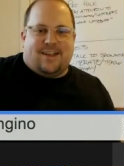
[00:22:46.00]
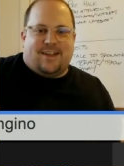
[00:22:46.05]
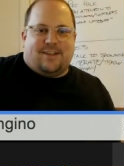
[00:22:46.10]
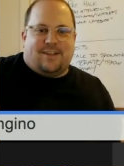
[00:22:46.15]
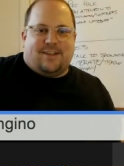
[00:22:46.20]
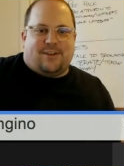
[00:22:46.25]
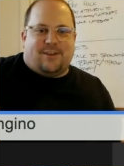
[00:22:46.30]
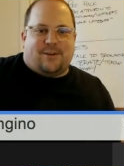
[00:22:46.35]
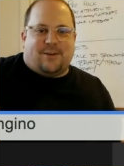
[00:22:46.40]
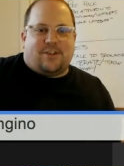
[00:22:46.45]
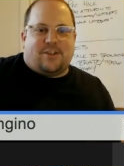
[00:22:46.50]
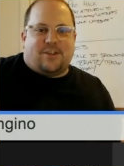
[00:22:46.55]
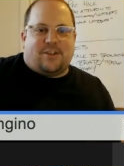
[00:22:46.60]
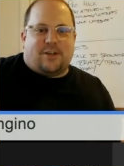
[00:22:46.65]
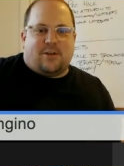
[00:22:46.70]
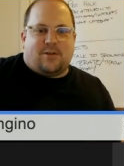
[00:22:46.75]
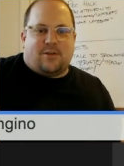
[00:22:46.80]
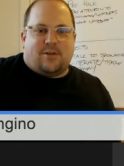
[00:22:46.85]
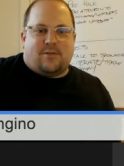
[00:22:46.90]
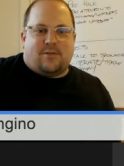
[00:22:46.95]
don't
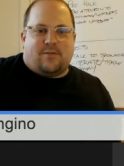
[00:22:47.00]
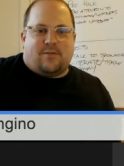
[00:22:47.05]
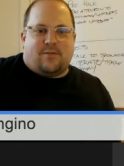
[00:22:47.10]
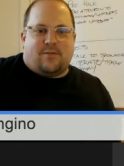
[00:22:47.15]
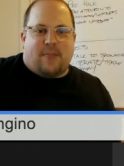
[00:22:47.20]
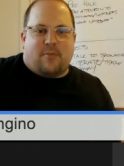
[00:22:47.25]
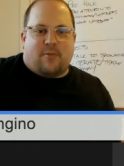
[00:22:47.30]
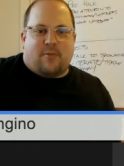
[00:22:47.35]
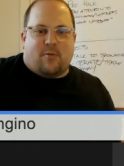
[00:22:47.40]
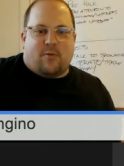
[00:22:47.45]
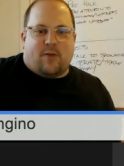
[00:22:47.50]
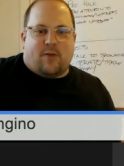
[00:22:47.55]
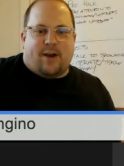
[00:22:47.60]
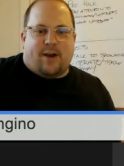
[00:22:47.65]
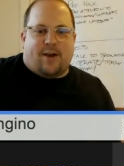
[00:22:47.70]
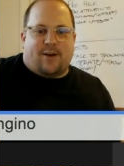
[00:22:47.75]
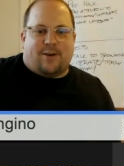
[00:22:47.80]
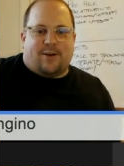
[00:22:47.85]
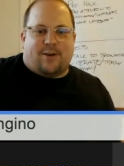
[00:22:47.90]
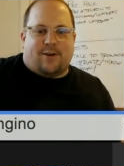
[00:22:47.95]
show
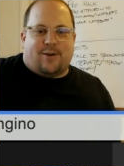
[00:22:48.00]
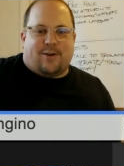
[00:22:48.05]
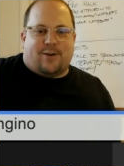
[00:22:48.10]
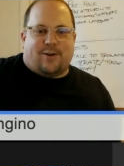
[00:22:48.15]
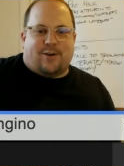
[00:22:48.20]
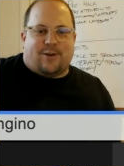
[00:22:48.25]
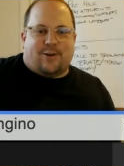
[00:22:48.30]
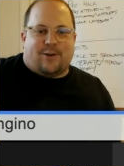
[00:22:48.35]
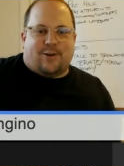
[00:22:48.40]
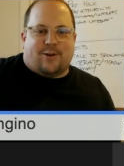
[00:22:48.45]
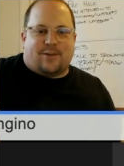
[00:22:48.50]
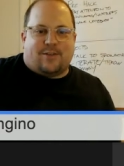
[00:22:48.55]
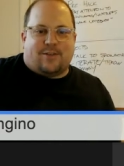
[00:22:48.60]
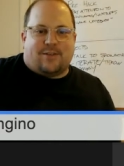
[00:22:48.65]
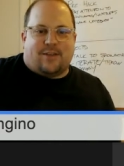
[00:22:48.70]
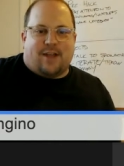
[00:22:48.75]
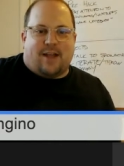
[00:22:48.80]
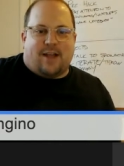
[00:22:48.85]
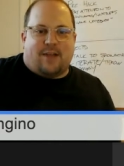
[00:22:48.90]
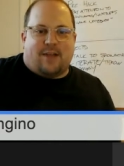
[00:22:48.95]
vaporware or
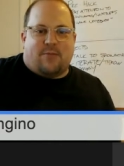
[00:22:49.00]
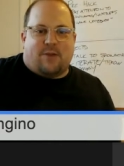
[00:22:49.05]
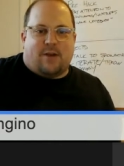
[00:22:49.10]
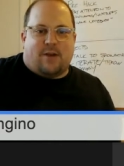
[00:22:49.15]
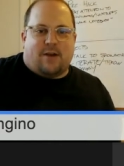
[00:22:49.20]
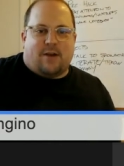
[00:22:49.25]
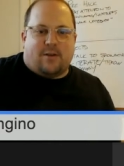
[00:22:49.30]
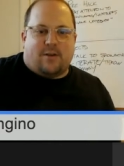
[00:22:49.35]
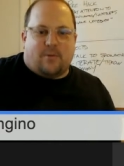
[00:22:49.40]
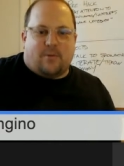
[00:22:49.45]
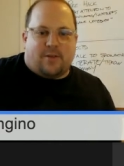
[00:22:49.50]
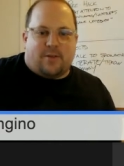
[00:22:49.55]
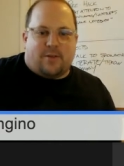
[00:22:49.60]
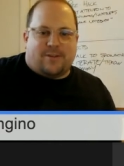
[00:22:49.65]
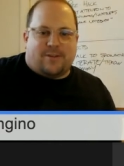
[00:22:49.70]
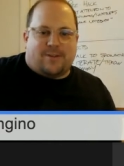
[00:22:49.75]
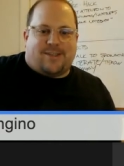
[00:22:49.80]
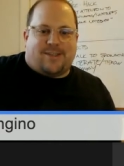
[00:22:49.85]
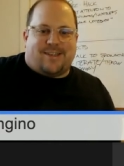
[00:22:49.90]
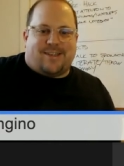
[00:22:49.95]
slideware. Nobody
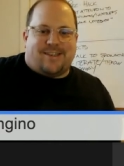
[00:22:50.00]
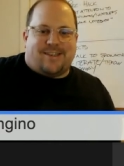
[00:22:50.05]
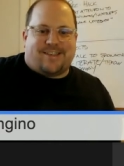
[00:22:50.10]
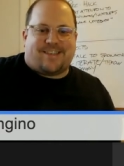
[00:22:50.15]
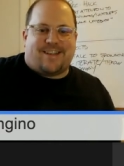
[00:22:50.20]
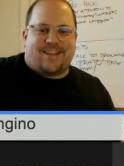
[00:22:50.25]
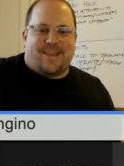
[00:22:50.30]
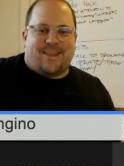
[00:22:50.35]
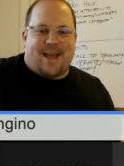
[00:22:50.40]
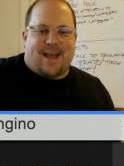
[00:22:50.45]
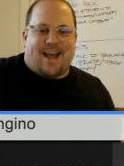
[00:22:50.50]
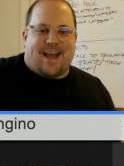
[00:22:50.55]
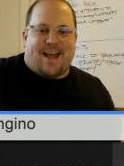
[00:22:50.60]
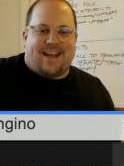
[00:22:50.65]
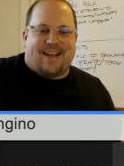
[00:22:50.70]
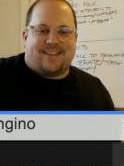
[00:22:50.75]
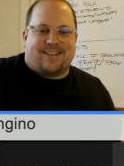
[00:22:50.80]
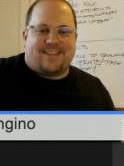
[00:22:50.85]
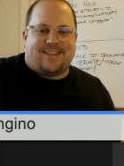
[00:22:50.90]
wants to see that.